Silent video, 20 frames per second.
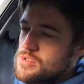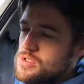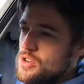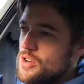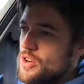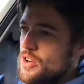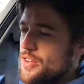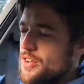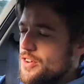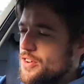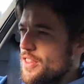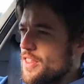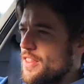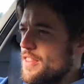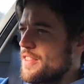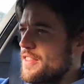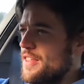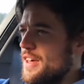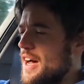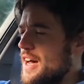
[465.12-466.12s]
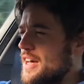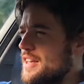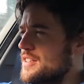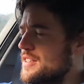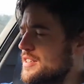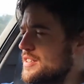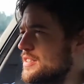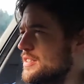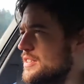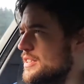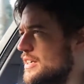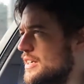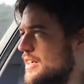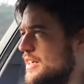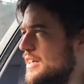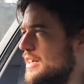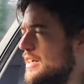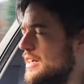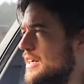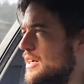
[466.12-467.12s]
Other than that,
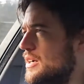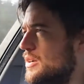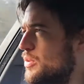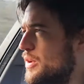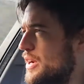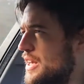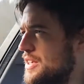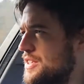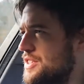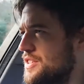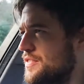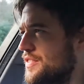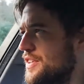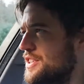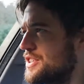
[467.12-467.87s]
what else have I